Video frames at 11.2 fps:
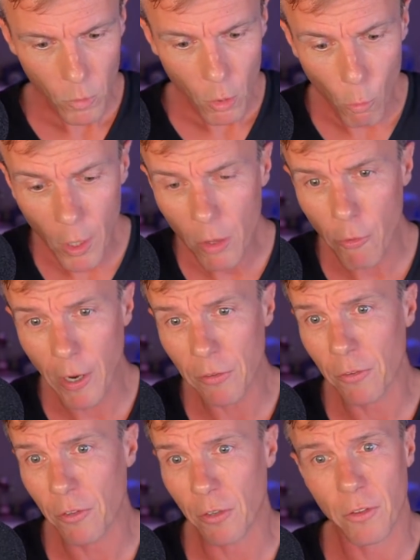One of the
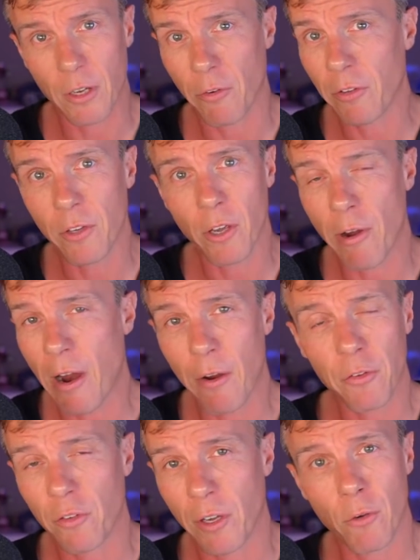reasons is there is no
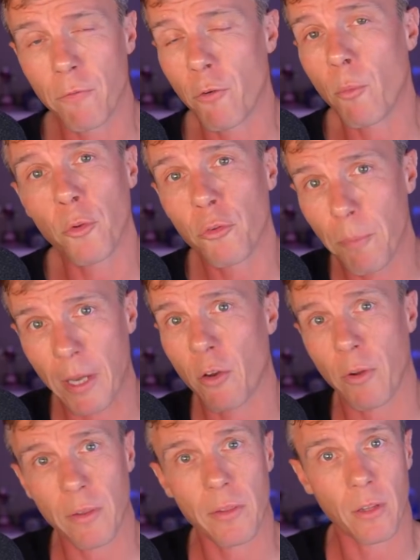RSC or formal spec
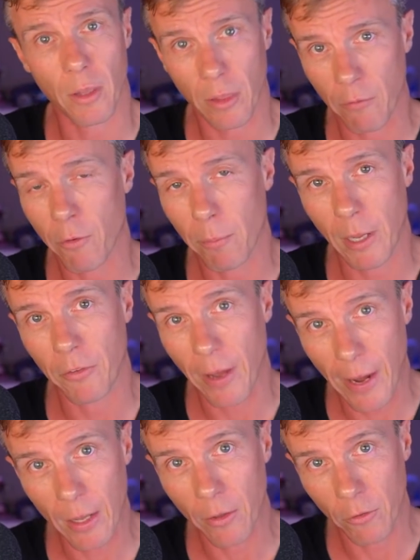or anything like that for plus
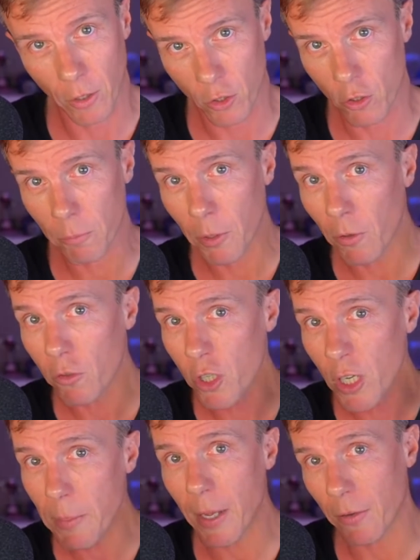aliasing. Just because
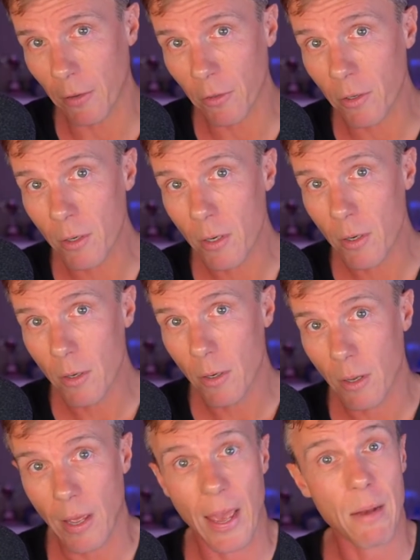Gmail does it,
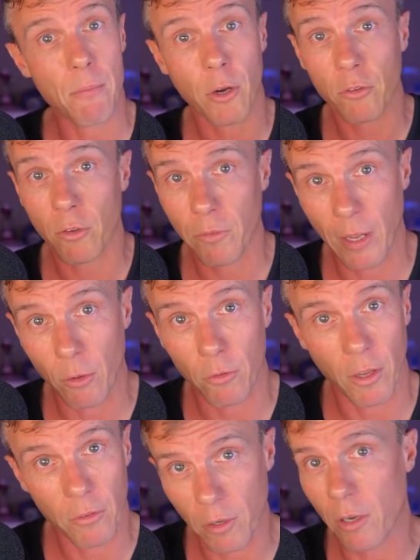and Microsoft Outlook
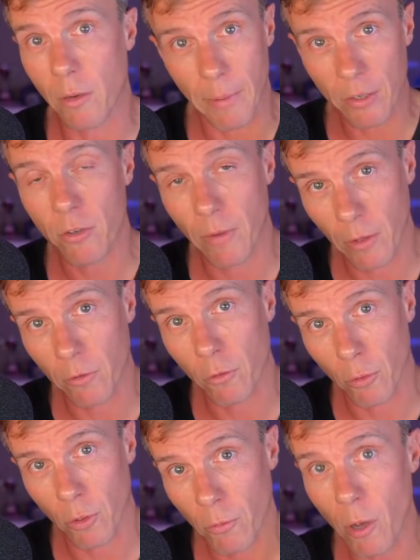does it, and a bunch of others
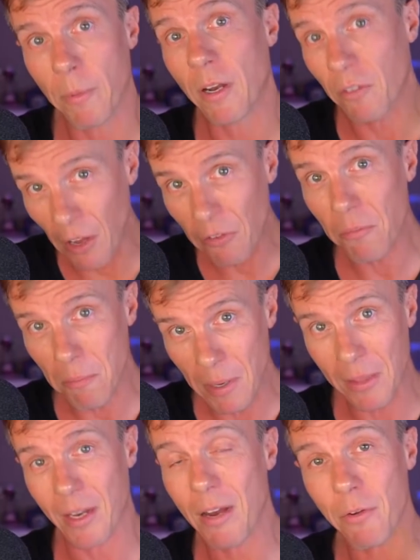do it as well. But it doesn't
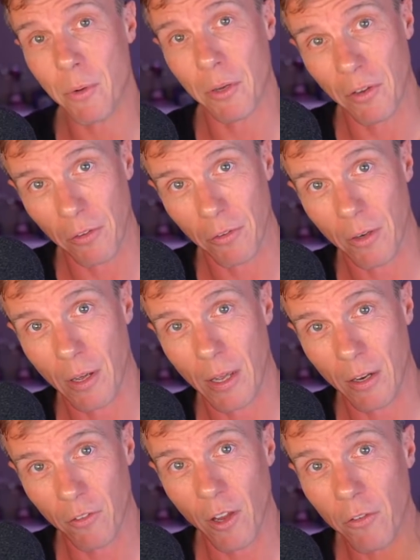mean that everyone does it, and
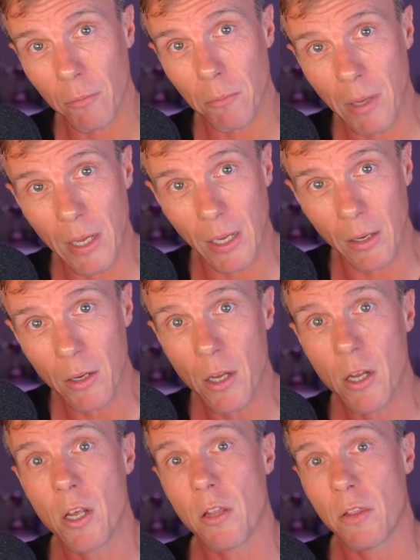it doesn't mean
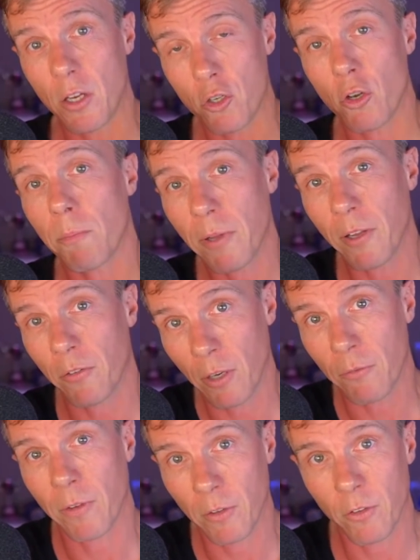that
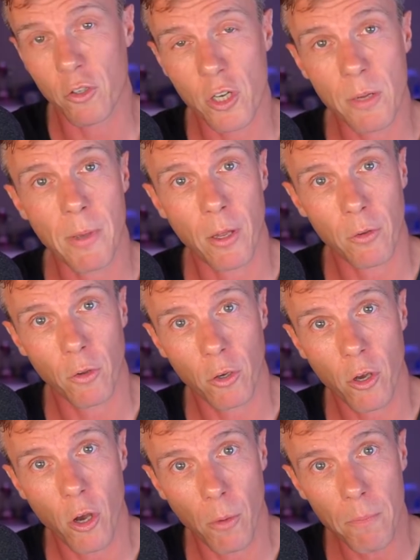
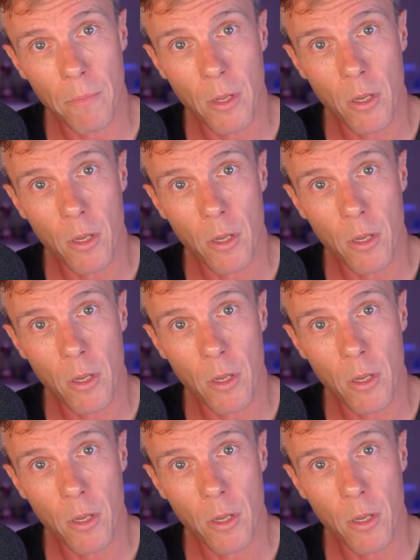john+netflix@gmail.com